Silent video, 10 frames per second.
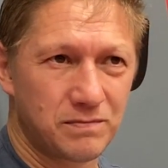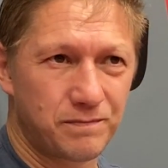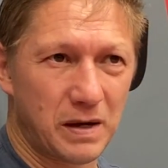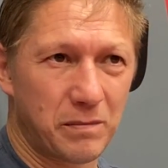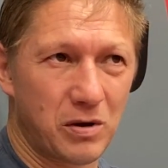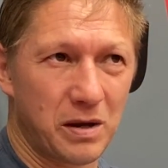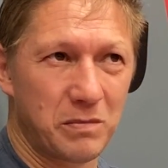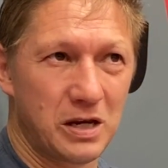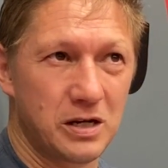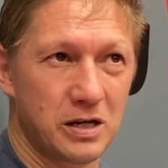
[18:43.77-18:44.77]
But my
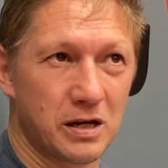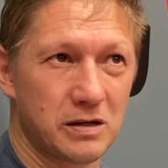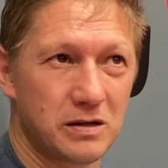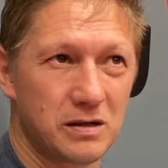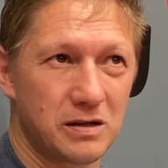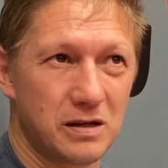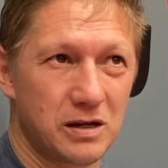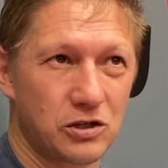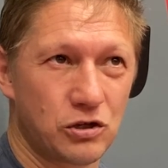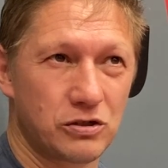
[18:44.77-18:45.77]
immediate
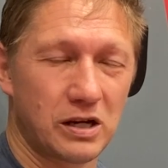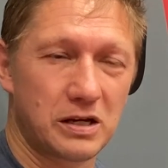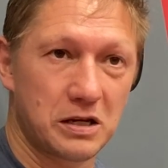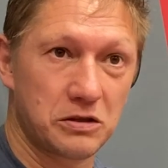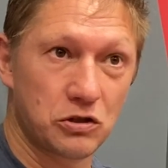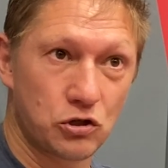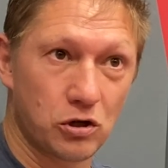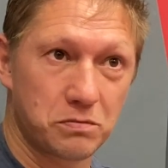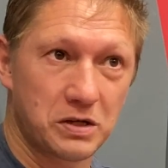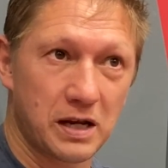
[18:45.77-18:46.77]
issues are getting the
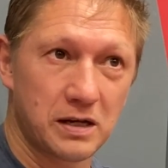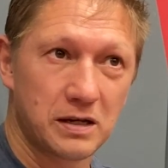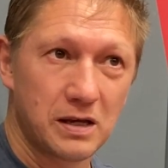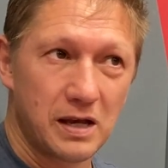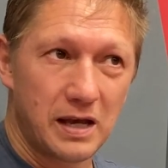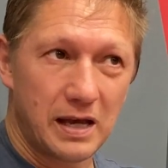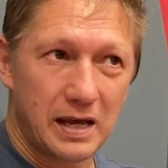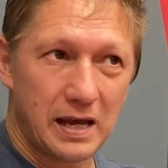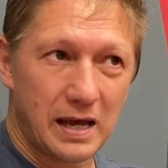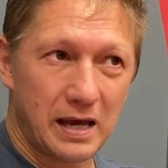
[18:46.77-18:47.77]
job done,
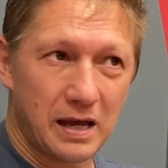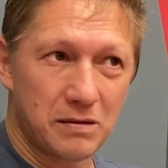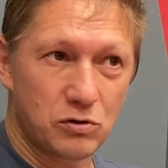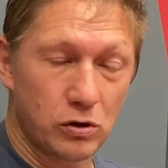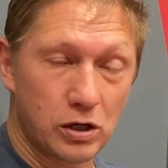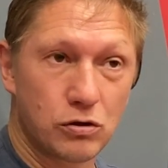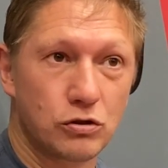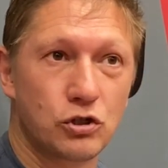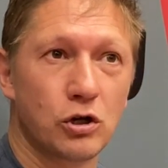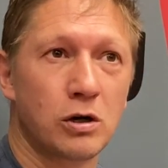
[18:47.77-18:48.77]
doing a
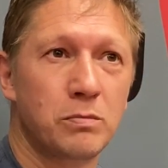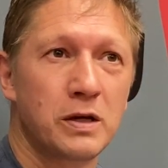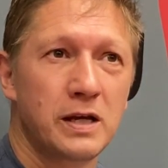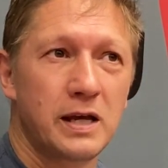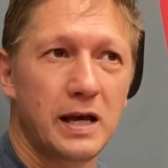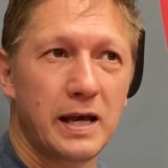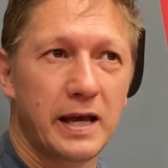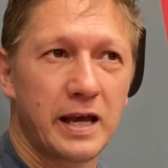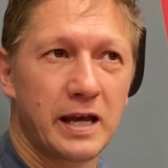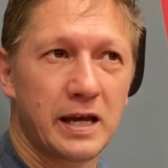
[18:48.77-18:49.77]
good job,
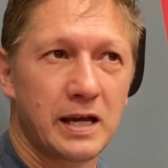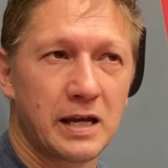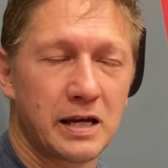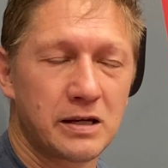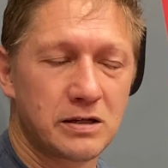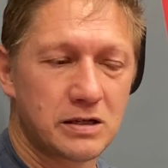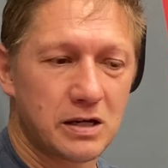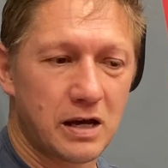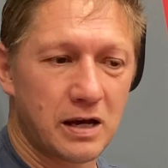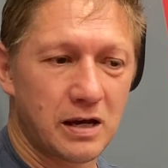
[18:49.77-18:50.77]
and
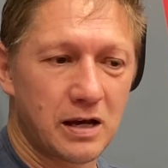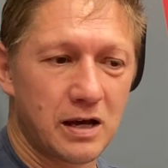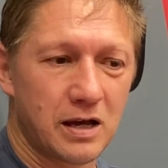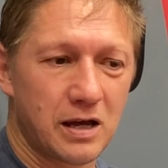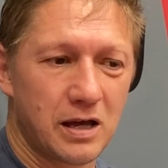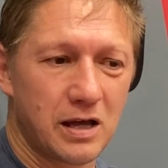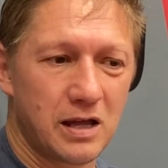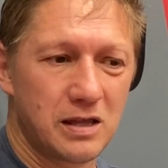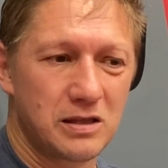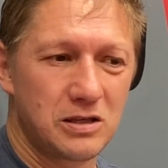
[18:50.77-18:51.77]

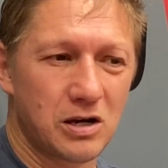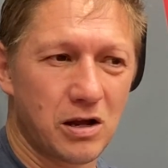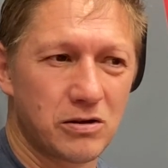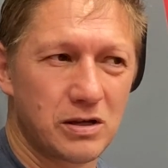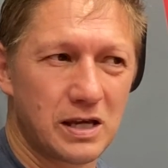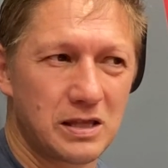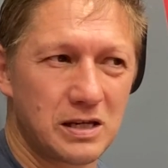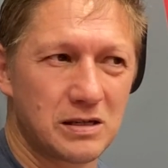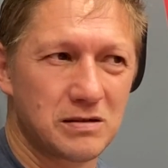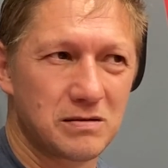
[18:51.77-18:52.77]
you know, and
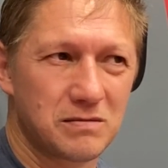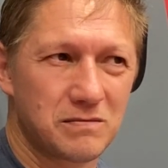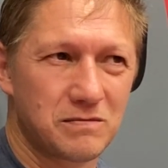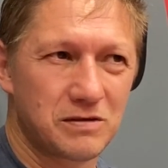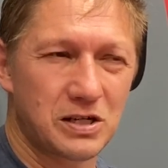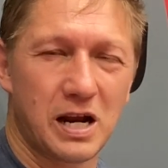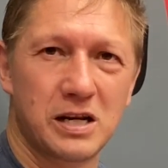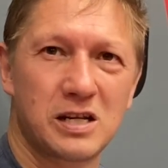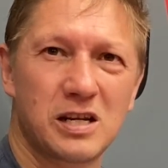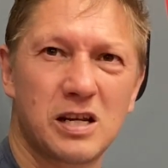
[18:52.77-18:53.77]
then
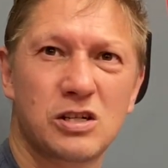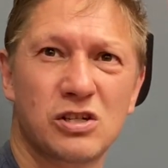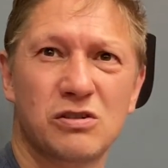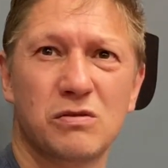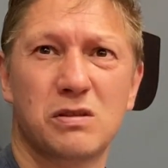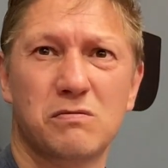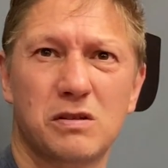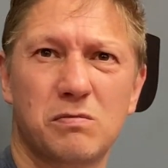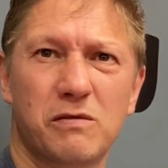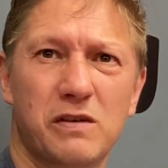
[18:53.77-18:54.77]
retaining connections with
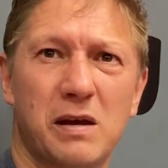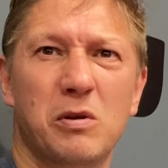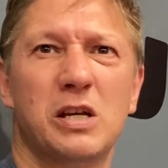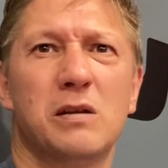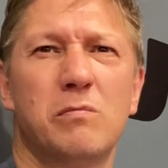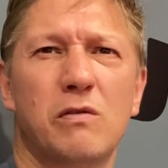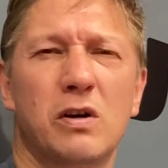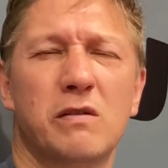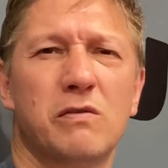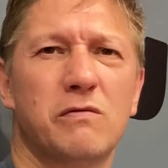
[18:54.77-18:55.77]
my family and
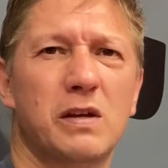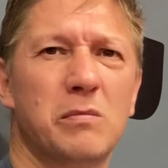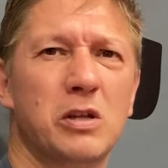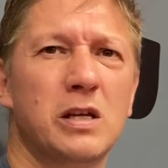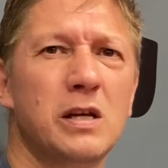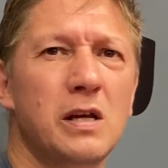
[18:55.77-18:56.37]
providing for the family.